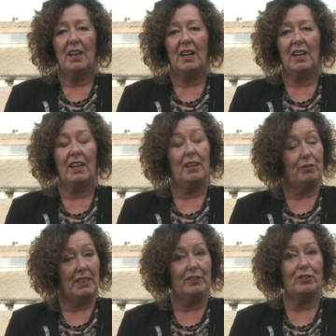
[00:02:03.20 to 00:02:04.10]
a
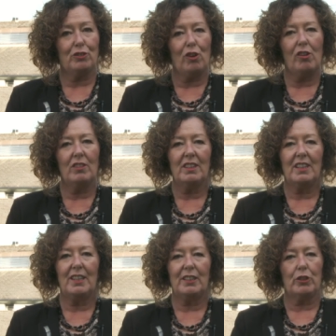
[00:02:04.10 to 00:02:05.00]
really strong
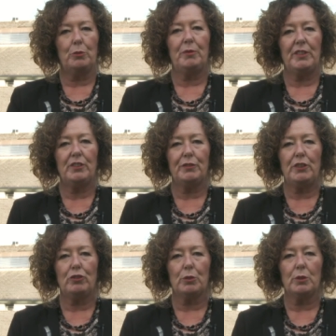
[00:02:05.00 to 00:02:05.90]
group of
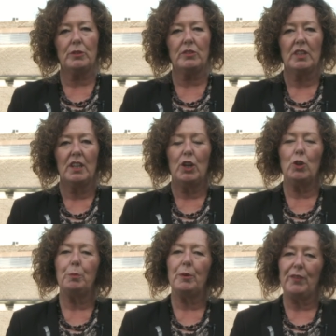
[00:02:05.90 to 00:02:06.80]
individuals who
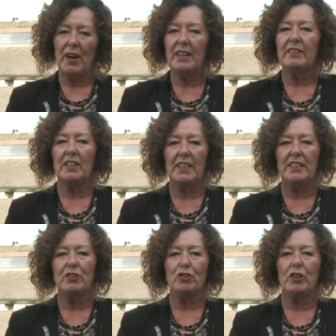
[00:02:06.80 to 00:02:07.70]
will provide the
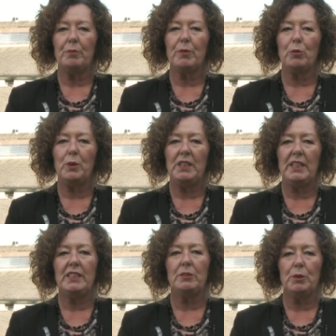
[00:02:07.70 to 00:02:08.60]
leadership that we
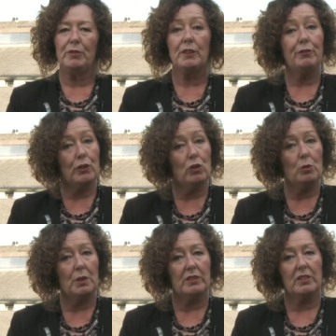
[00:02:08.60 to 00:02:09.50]
need moving
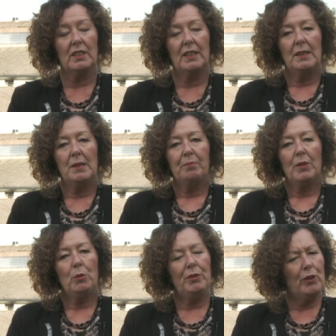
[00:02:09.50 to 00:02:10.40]
forward.
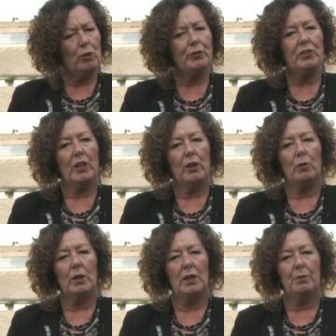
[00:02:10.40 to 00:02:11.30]
We've
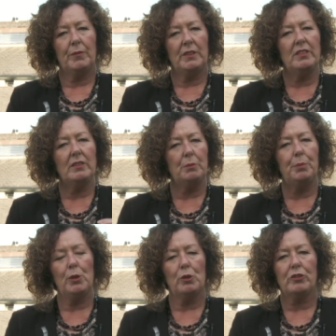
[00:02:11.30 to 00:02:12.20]
also, and this is
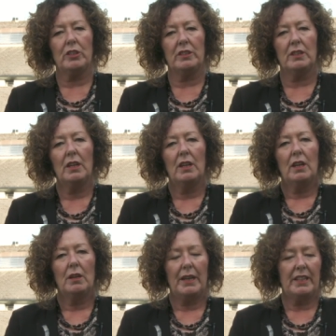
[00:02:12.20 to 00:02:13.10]
important,
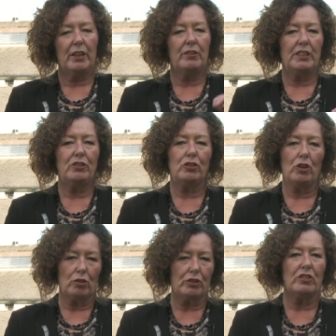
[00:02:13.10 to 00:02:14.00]
encouraged
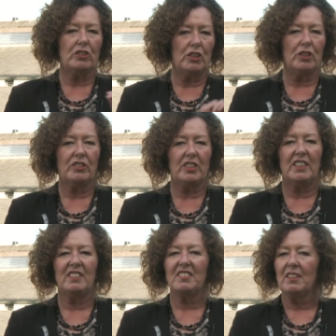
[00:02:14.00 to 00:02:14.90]
doctors,
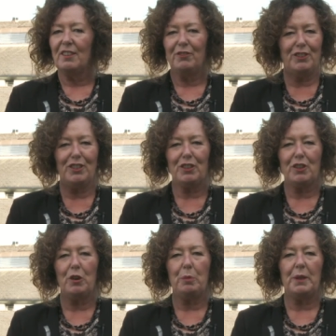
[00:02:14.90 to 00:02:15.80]
nurses,
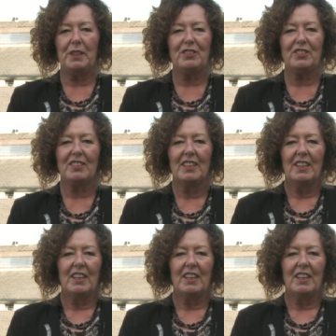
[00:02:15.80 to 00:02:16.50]
physiotherapists